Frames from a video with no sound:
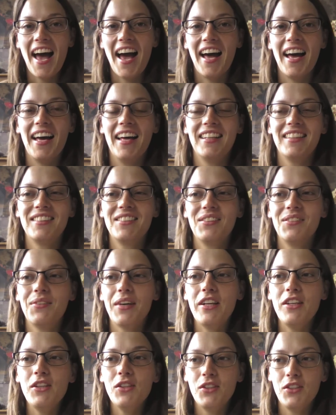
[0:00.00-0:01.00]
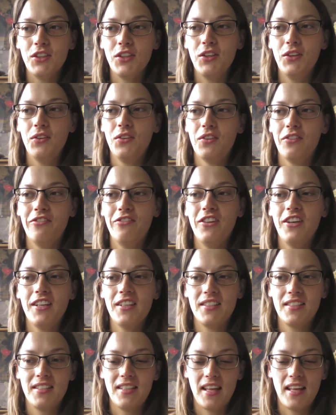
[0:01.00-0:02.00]
And when you do, the
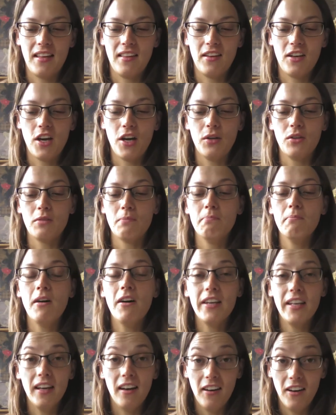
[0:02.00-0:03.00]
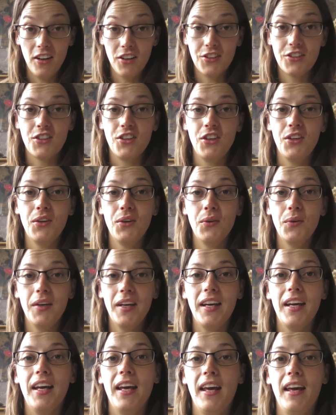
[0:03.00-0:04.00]
first thing the coach might ask you
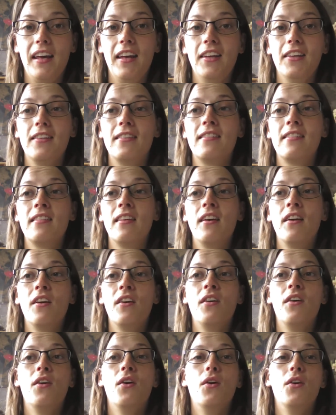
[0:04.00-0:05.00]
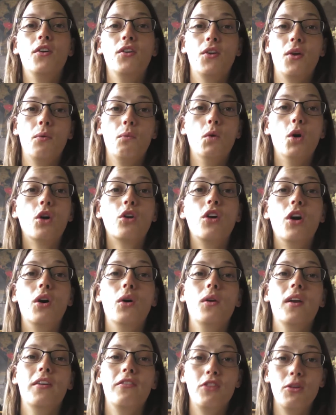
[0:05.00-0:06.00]
is, what
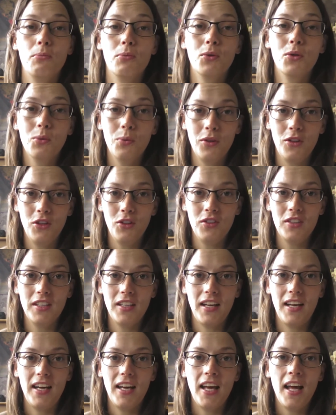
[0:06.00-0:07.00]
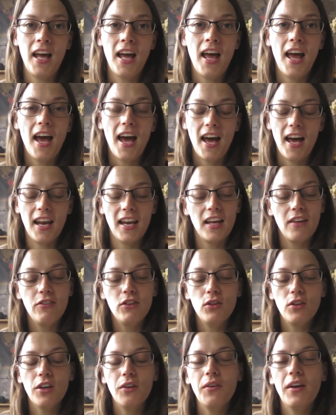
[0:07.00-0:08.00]
goal have you brought with you today? And if
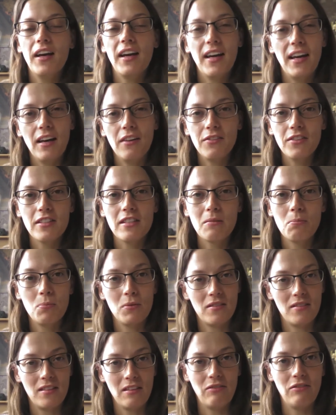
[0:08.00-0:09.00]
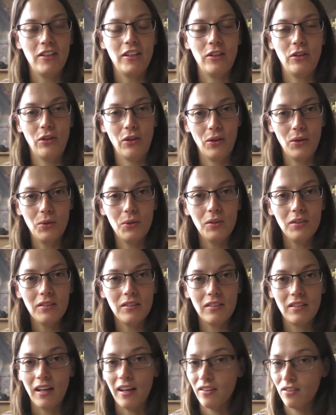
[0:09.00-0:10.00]
you don't have a specific goal,
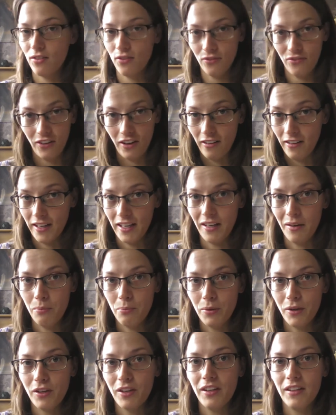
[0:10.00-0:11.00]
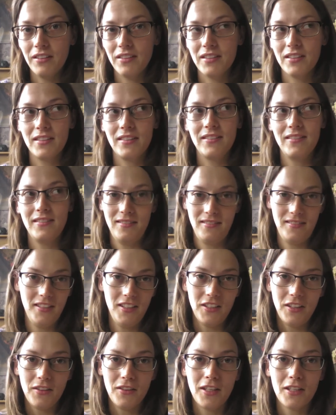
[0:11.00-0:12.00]
that's fine, because,
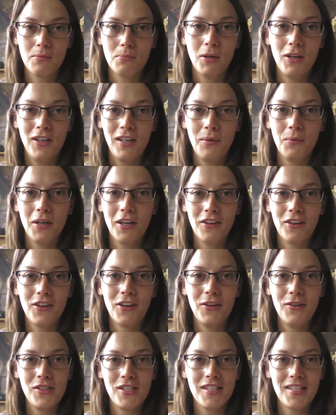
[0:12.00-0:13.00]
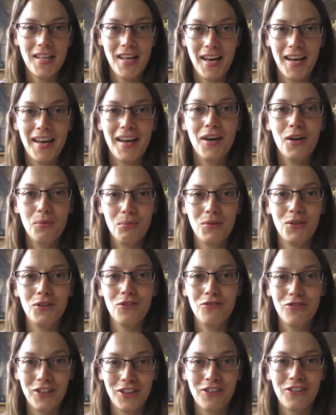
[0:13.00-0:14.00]
that's partly why the coach is there, help
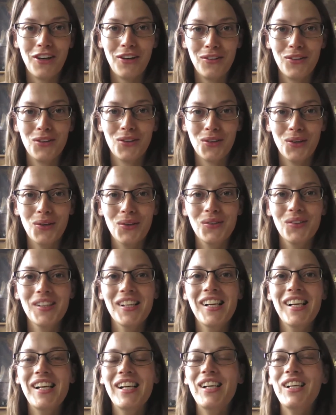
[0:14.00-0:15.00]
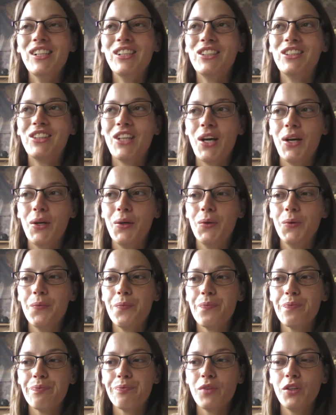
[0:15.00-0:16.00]
you figure out your goal. So
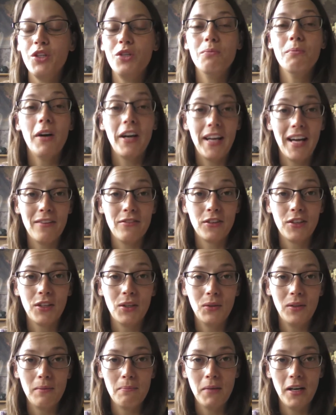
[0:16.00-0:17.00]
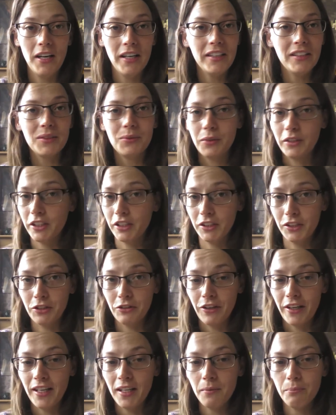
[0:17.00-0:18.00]
you might have a goal in mind, which is
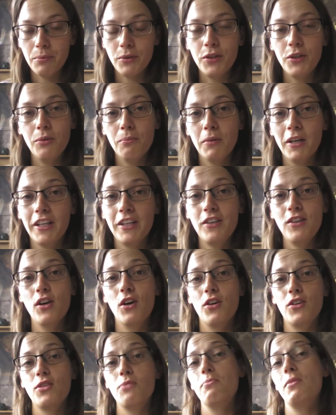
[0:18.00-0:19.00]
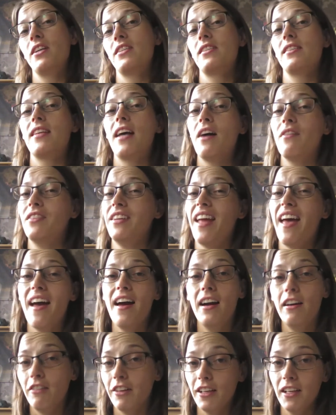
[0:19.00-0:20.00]
great, but you might not. You might just have an
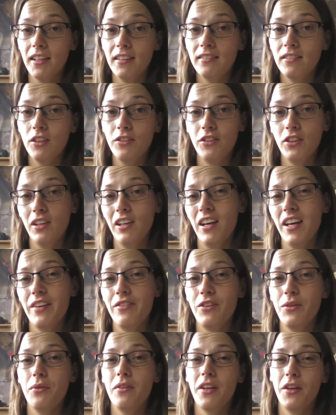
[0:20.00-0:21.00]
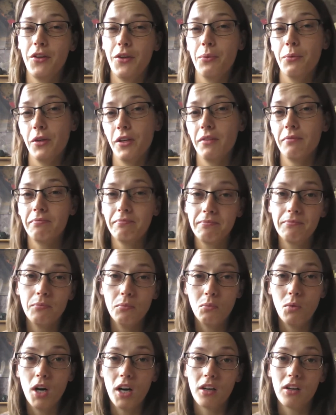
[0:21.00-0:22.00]
area of your life you think you want
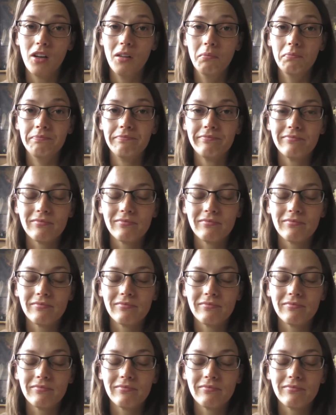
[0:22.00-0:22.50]
to work on.